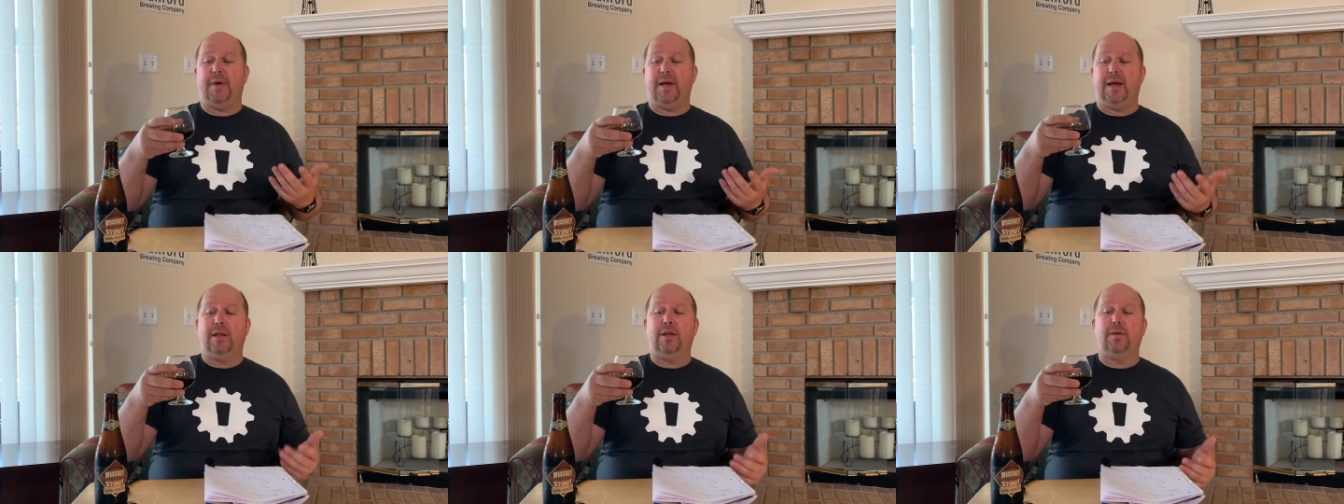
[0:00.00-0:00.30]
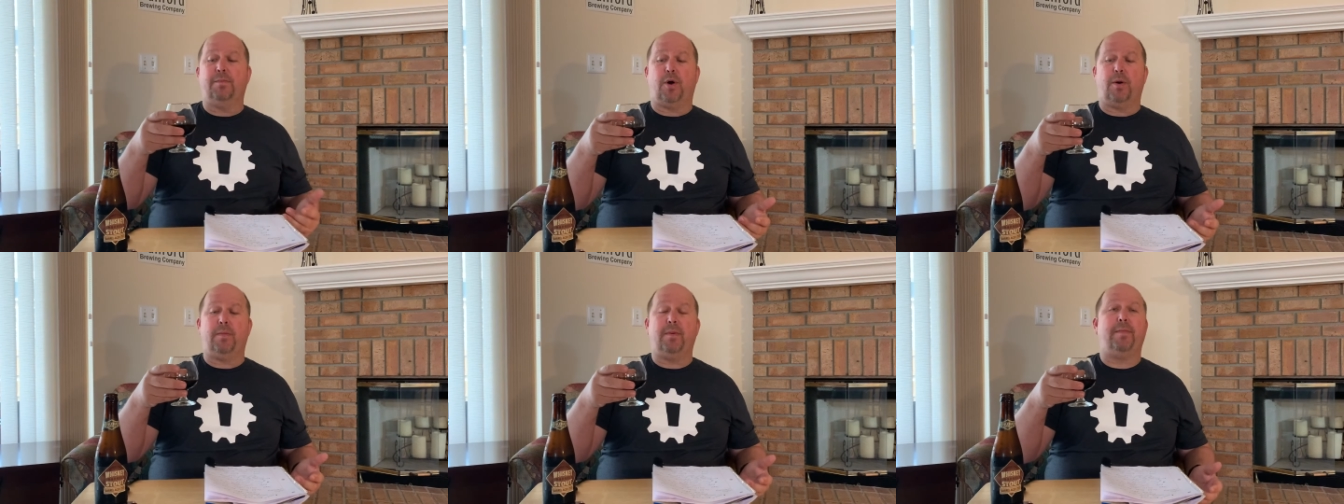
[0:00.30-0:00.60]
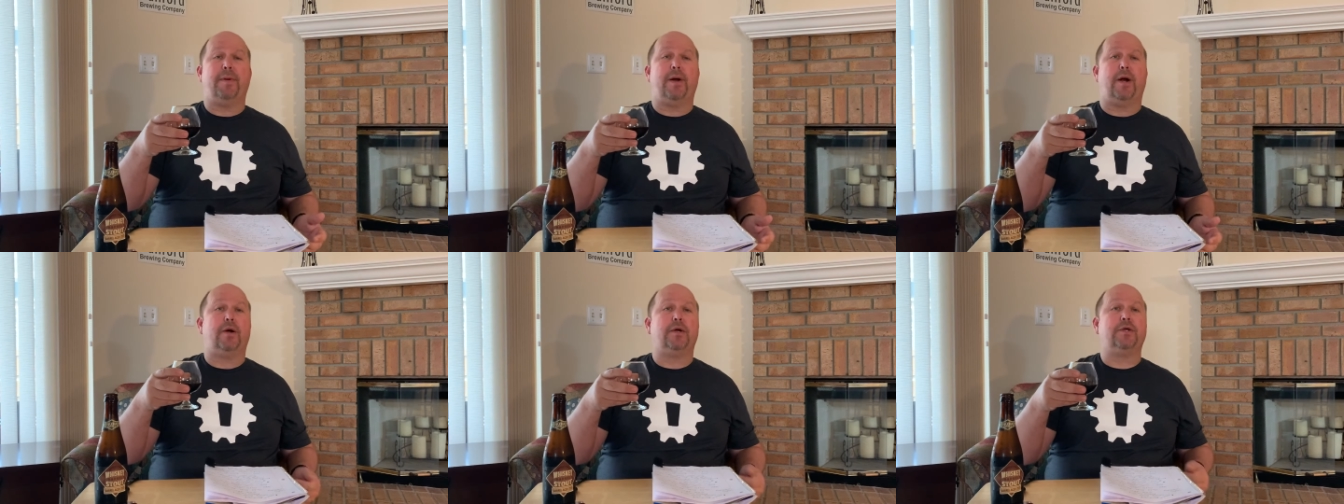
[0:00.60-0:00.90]
in the
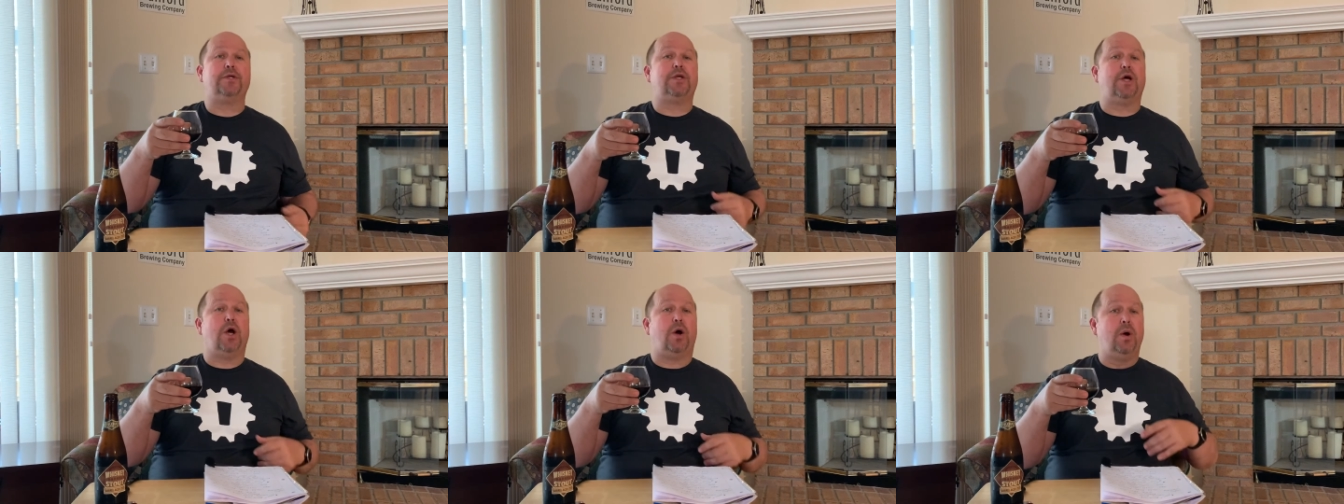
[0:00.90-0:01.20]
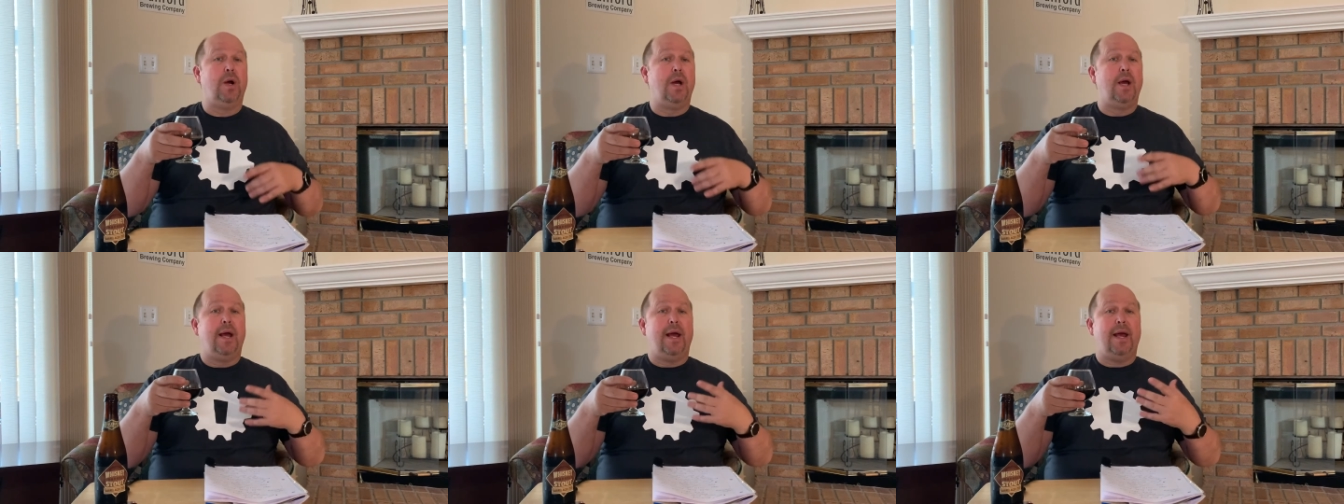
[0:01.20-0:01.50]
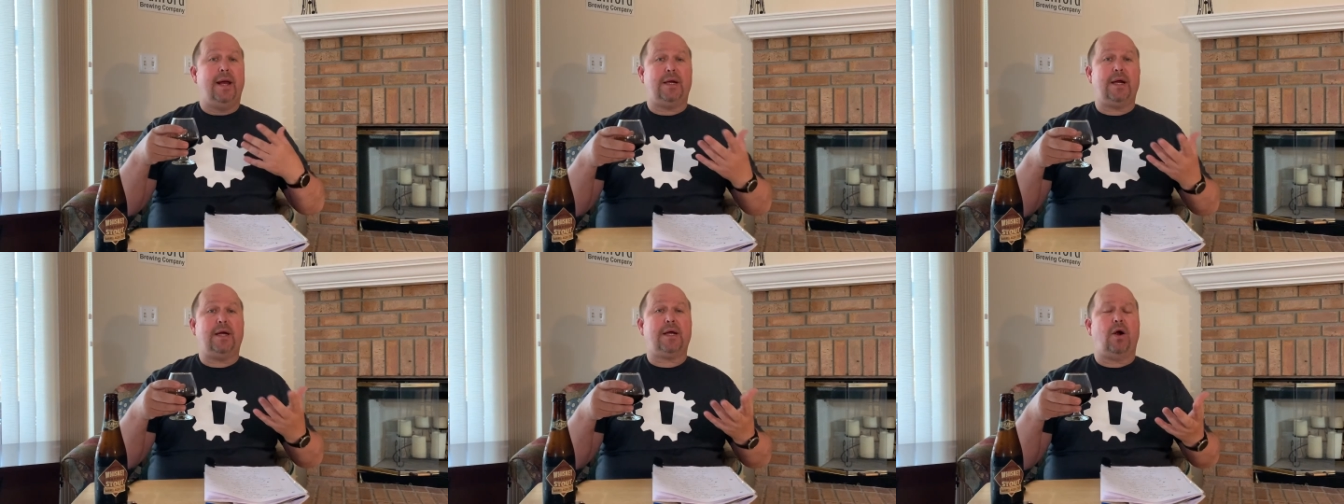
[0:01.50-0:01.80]
bourbon barrels, so
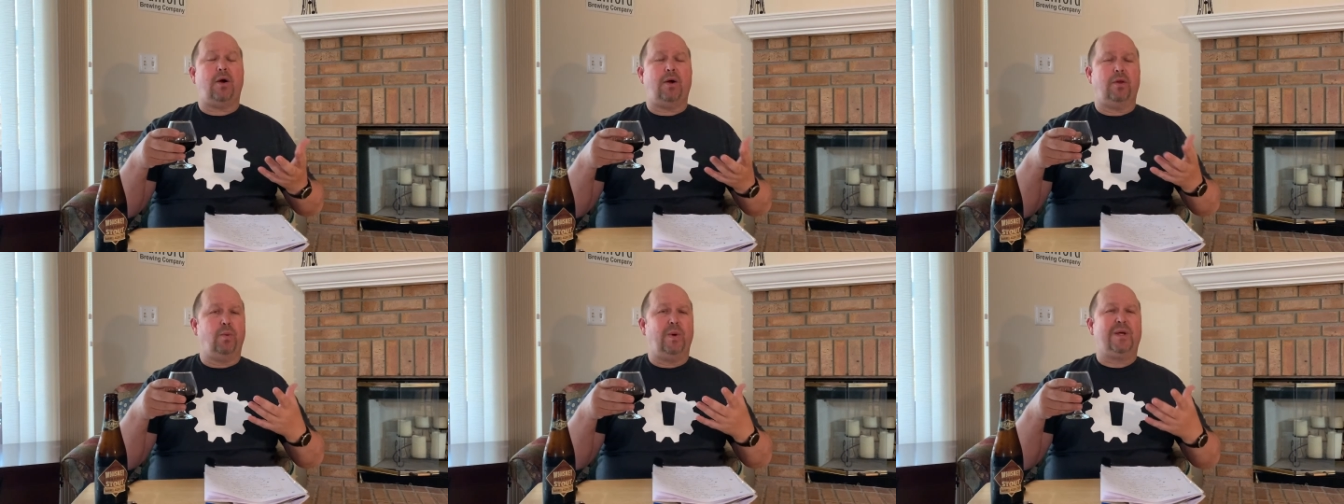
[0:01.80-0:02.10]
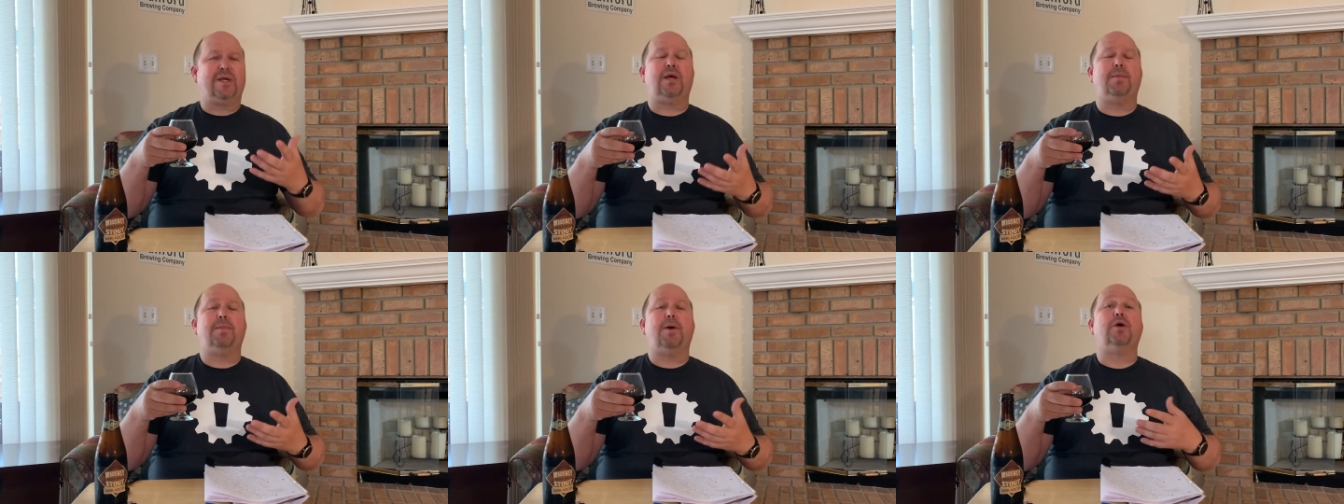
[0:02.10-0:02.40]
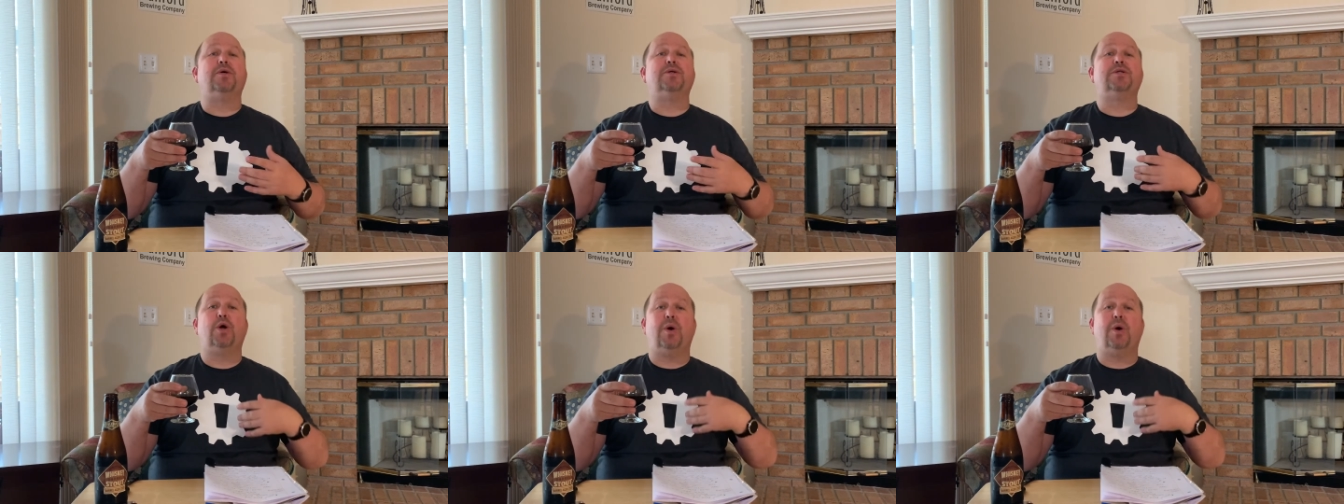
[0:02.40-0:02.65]
it does, or the whiskey barrels.